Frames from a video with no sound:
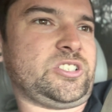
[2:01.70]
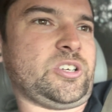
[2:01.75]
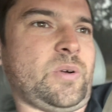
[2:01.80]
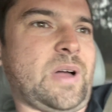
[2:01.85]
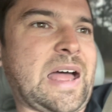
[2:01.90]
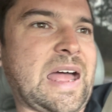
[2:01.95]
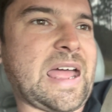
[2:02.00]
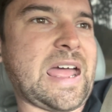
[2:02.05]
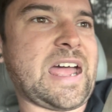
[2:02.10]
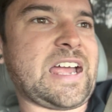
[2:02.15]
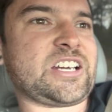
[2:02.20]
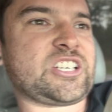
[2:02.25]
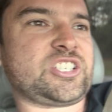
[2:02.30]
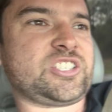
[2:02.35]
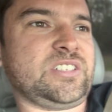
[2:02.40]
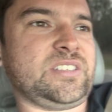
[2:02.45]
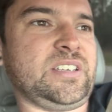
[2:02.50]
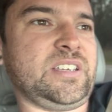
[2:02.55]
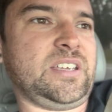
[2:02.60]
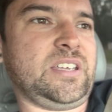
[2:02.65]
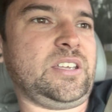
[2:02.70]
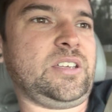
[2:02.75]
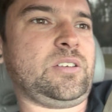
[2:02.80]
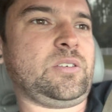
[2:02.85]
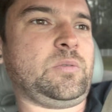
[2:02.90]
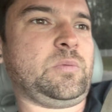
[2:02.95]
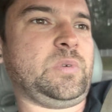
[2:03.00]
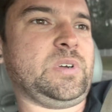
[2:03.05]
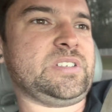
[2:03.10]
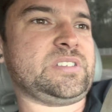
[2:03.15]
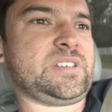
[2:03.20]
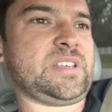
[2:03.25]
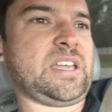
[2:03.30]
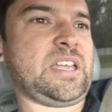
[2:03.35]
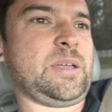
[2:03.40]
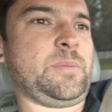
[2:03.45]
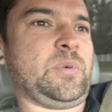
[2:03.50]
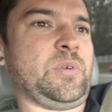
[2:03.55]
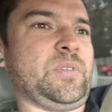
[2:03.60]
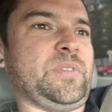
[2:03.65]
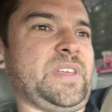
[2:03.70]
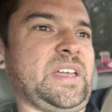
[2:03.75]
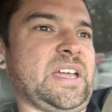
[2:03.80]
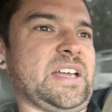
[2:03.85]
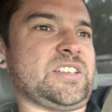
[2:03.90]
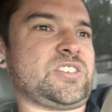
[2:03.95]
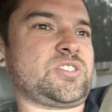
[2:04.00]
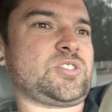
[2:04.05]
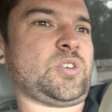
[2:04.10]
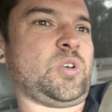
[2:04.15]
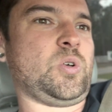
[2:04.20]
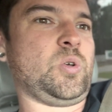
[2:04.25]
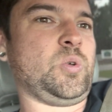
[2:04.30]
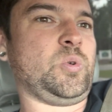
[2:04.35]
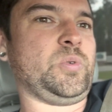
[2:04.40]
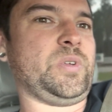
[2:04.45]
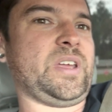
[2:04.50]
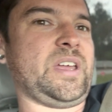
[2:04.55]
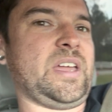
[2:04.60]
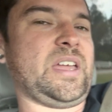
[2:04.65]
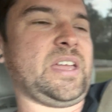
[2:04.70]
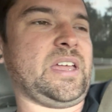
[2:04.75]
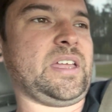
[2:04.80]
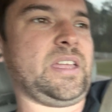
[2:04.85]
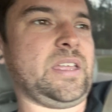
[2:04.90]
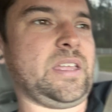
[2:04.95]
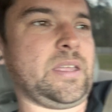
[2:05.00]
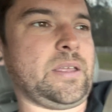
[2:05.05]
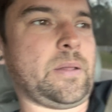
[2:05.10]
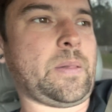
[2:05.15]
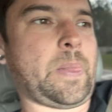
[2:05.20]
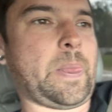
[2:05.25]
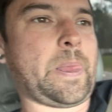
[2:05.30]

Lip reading: I actually was able, they had sold a